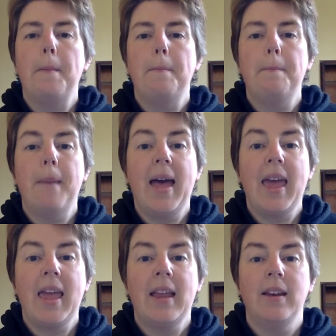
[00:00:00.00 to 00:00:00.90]

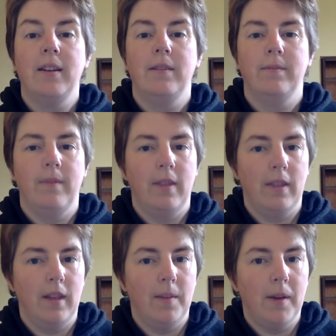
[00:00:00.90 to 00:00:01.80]
Main,
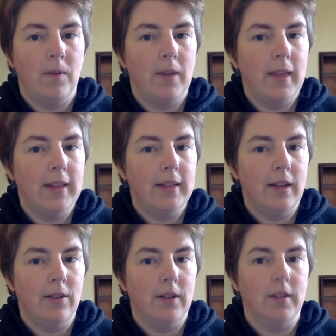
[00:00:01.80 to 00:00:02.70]
think about where that
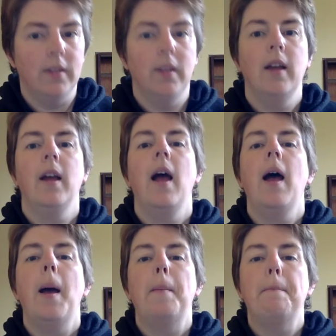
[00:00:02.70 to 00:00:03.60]
sound is.
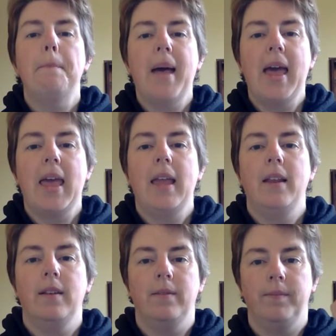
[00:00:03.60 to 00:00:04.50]
Main.